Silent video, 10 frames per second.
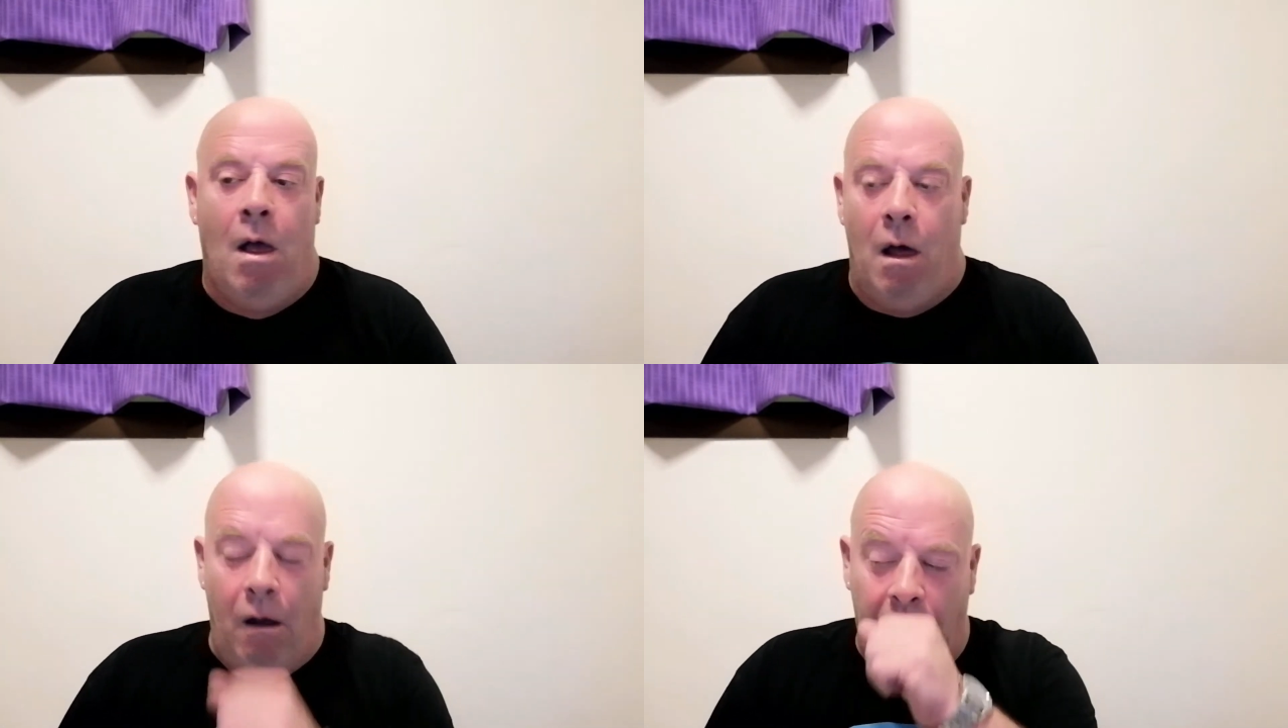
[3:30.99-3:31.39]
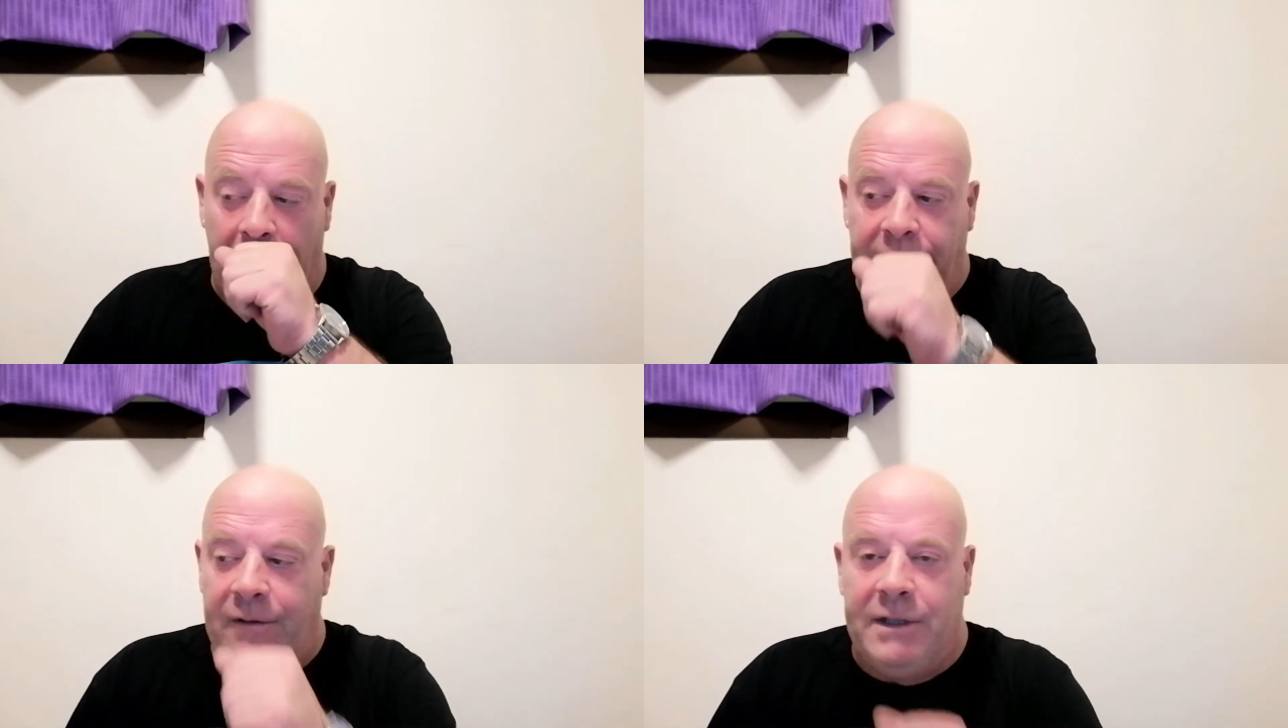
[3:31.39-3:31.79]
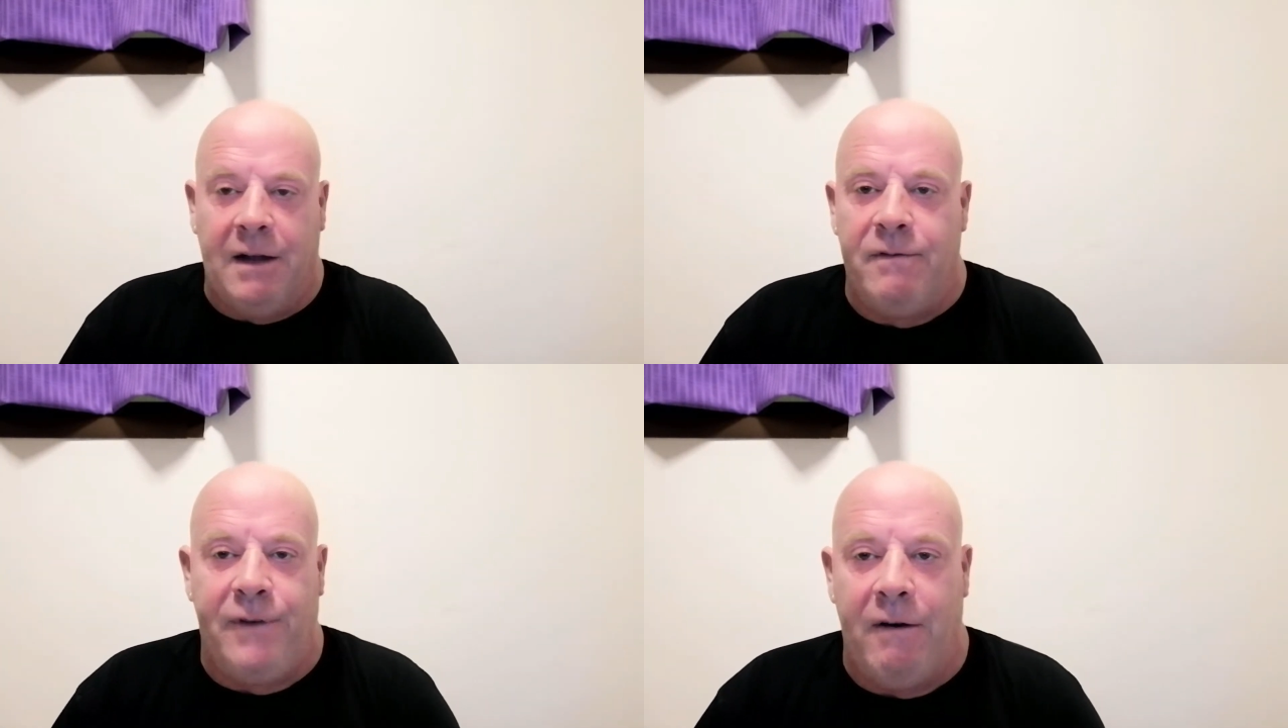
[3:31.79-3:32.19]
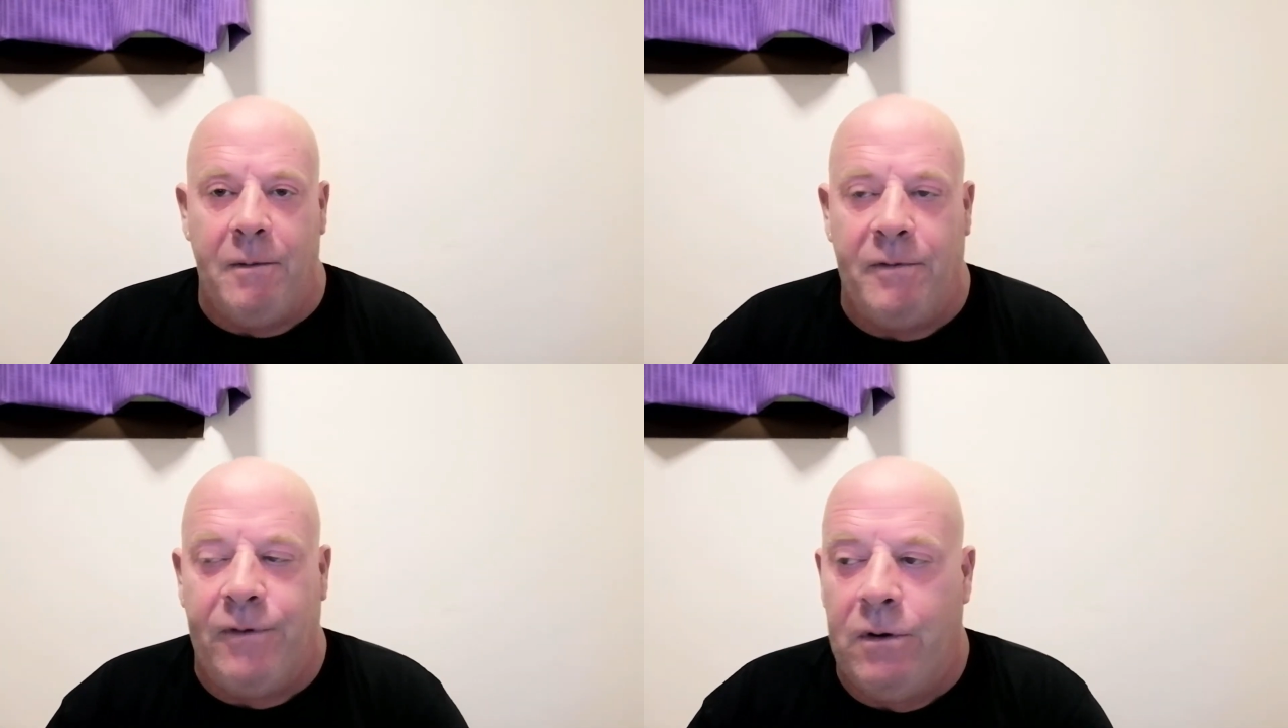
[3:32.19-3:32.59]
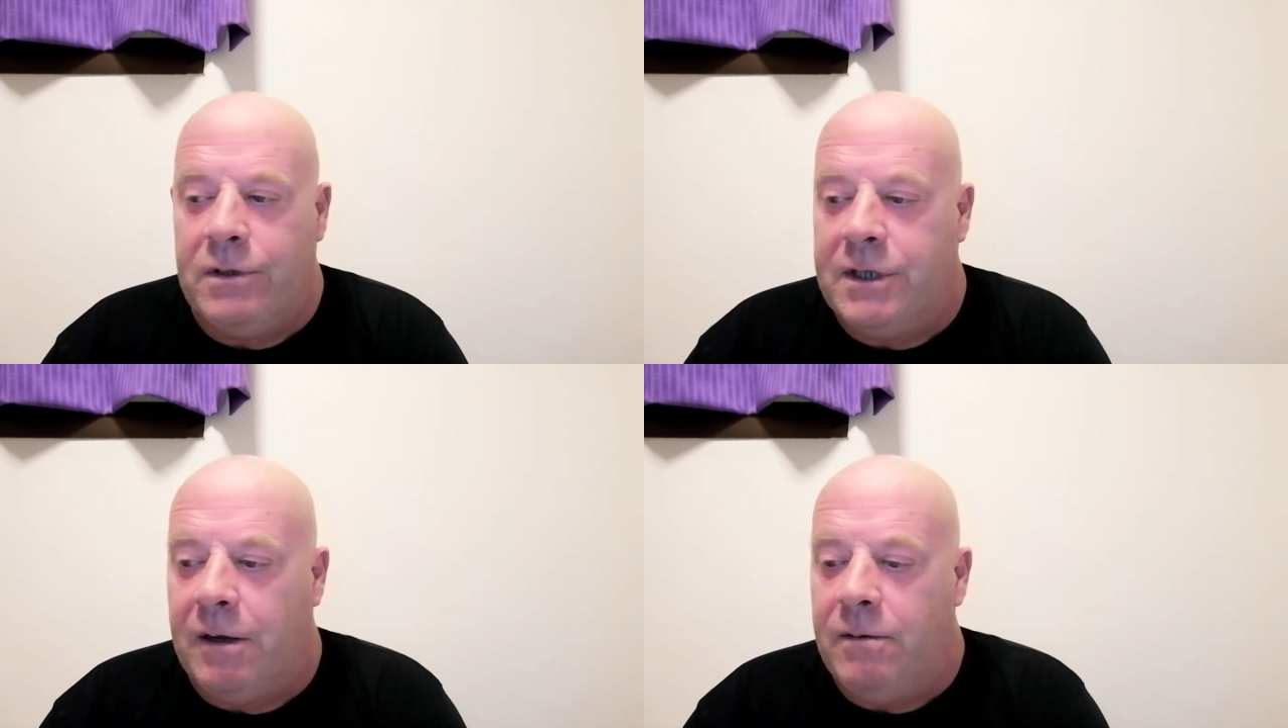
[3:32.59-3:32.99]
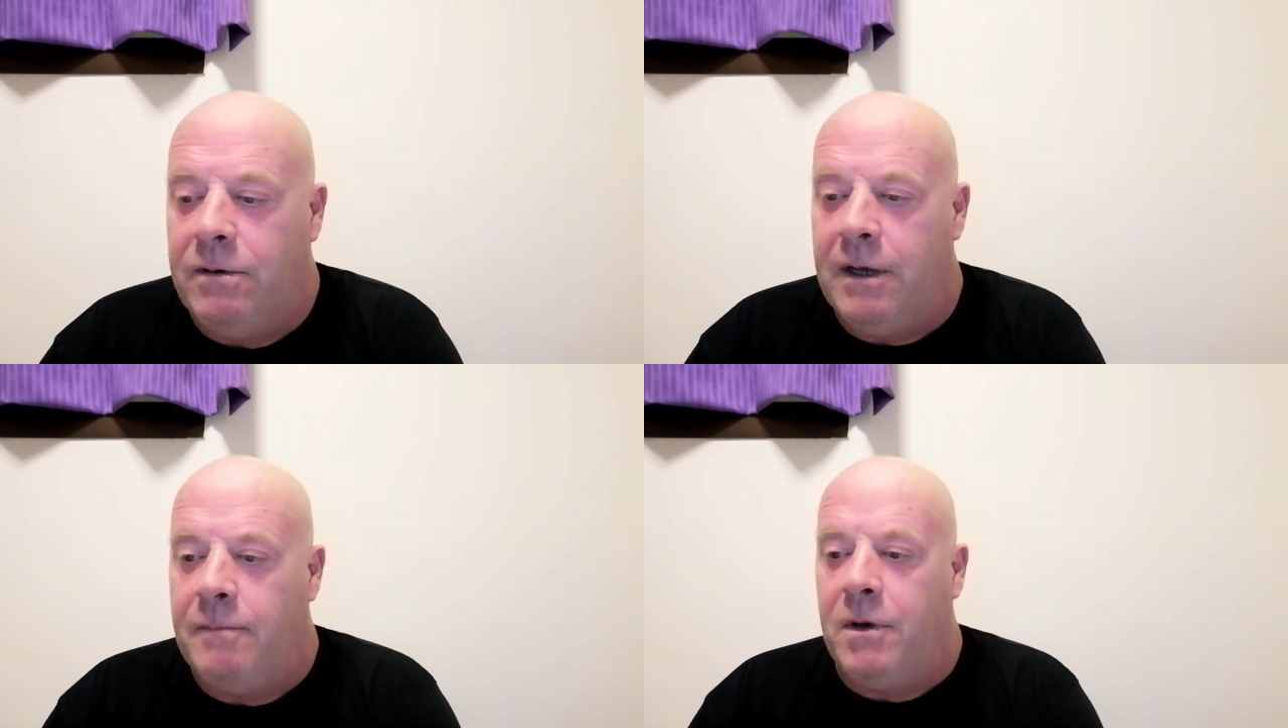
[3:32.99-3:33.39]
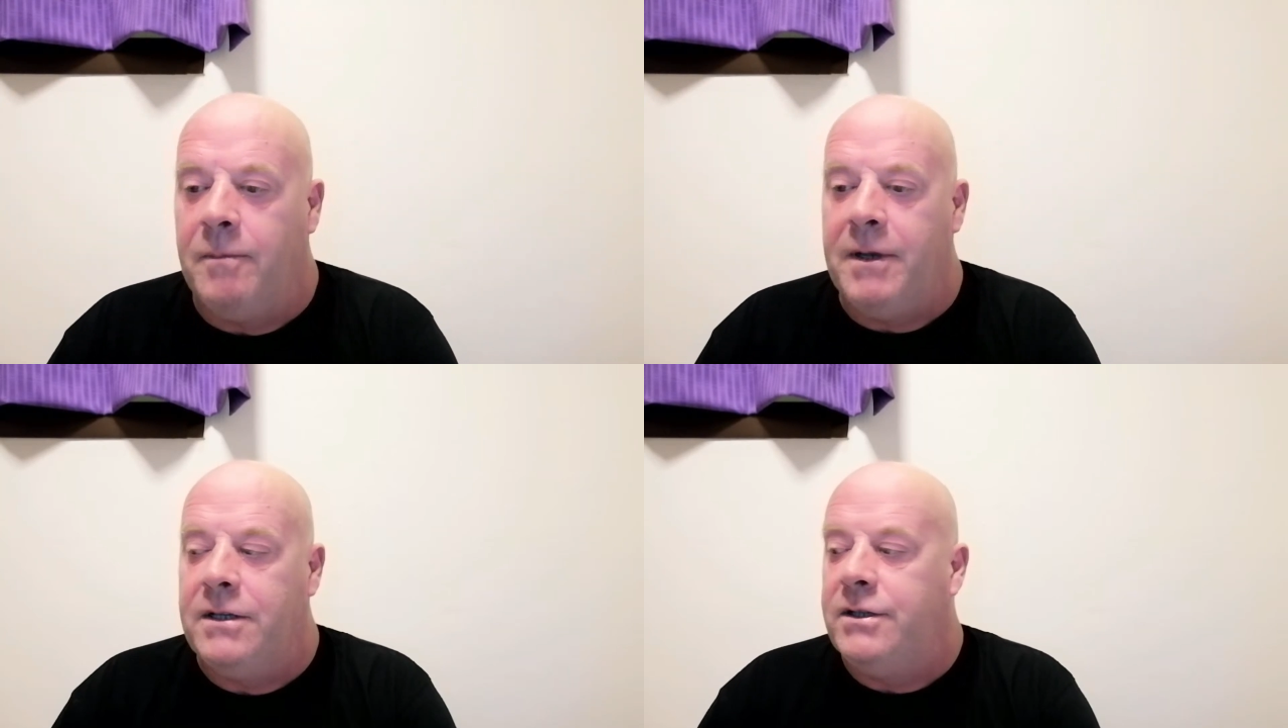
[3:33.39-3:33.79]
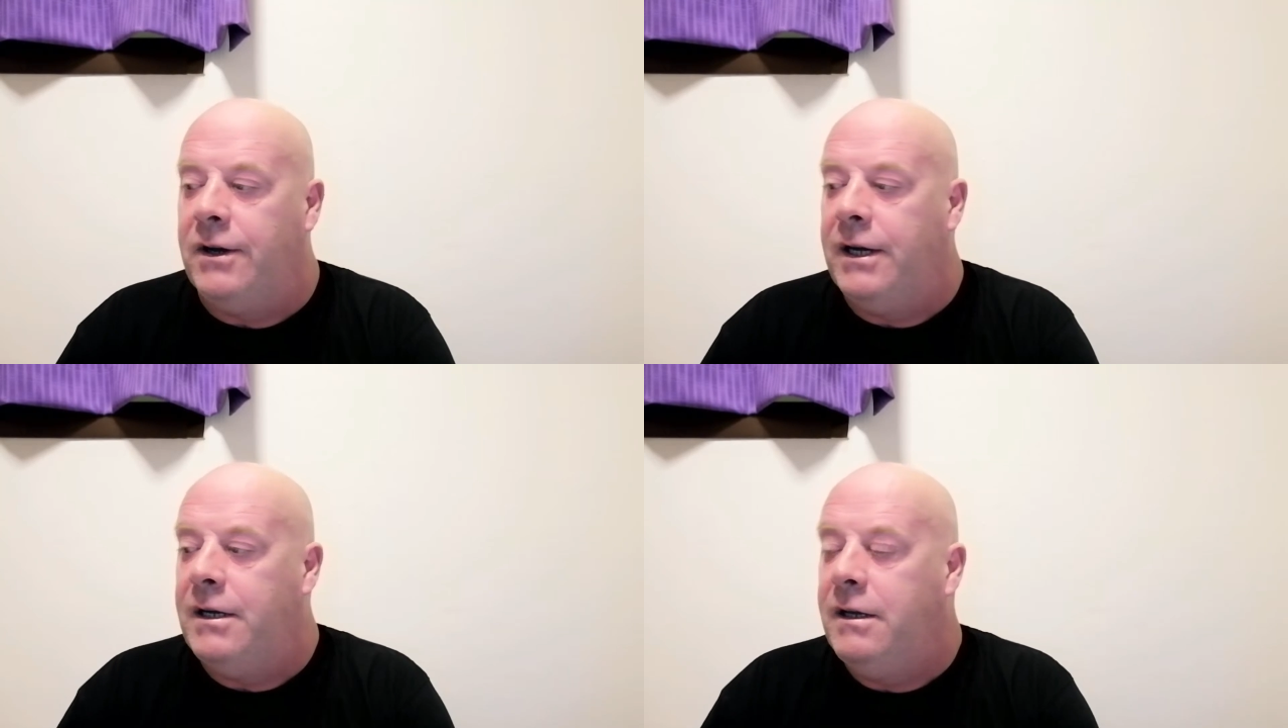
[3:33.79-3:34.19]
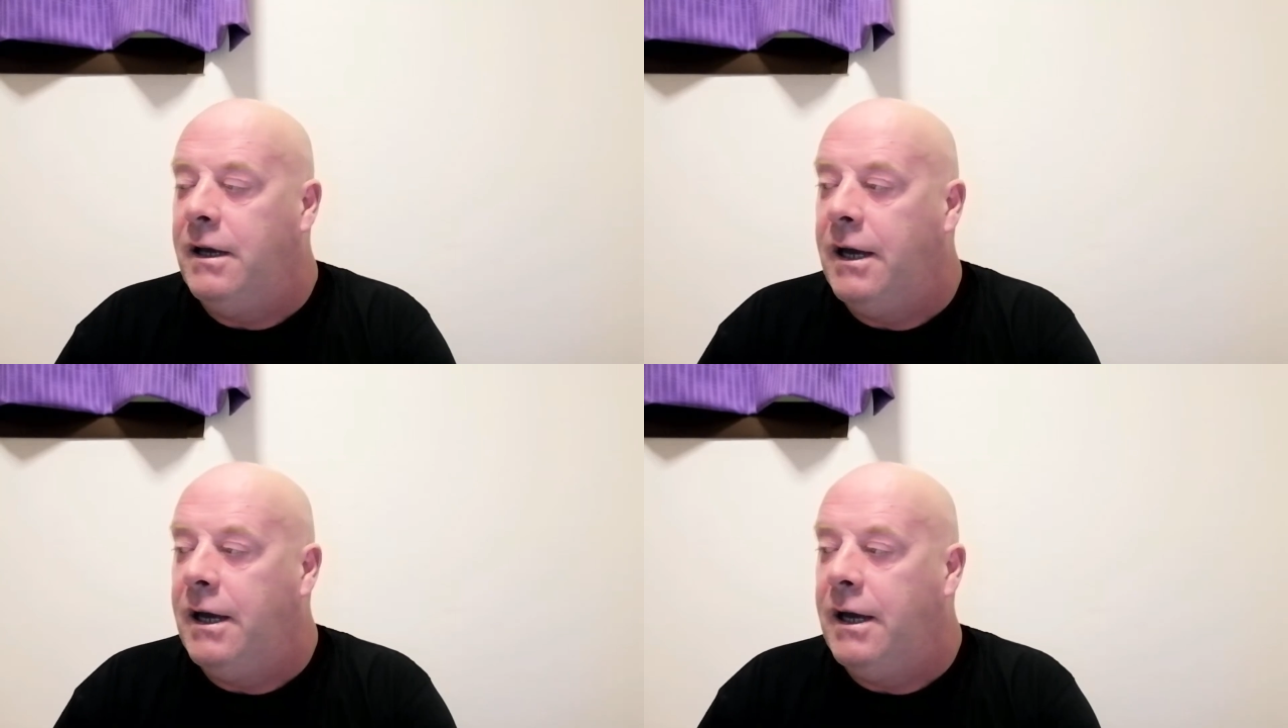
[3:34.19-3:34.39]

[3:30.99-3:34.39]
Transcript: I've never done ferry before, so that might be exciting.